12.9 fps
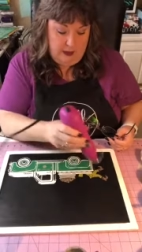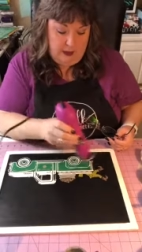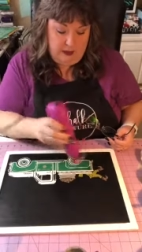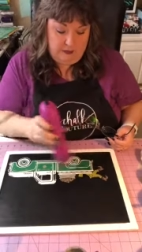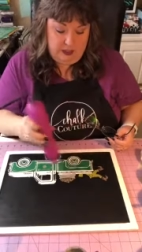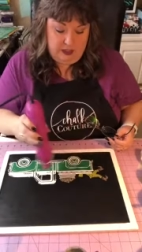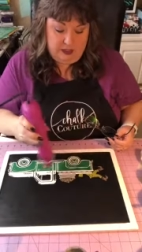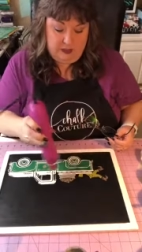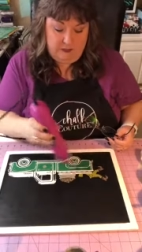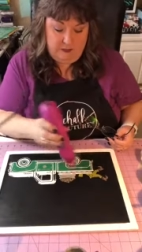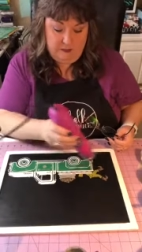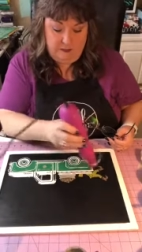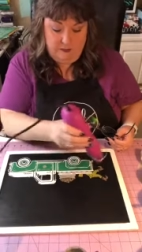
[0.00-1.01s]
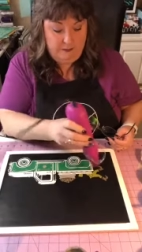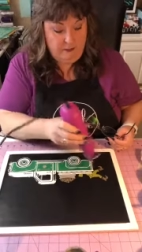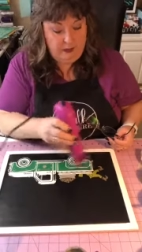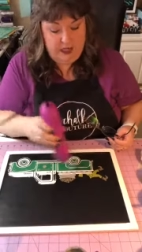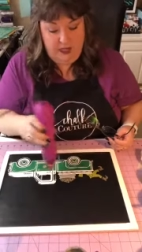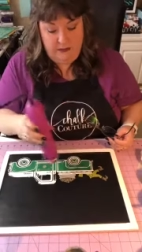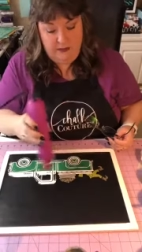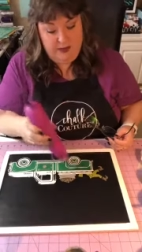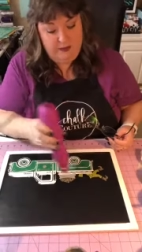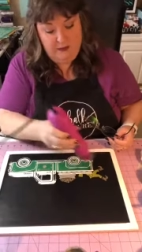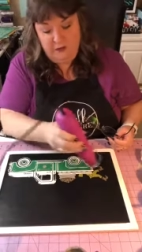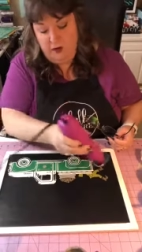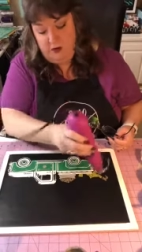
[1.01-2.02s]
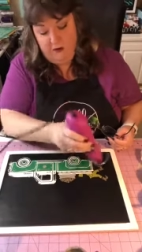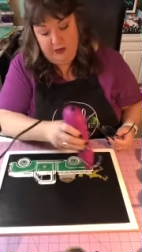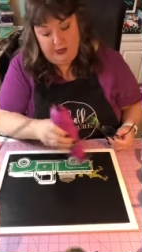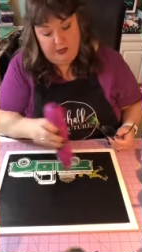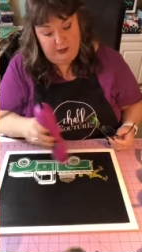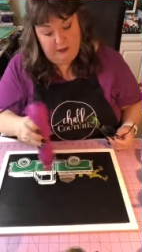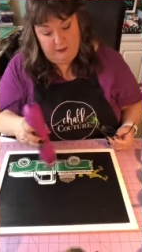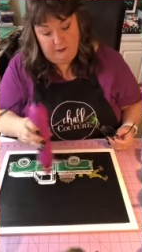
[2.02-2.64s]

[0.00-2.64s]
And just keep it moving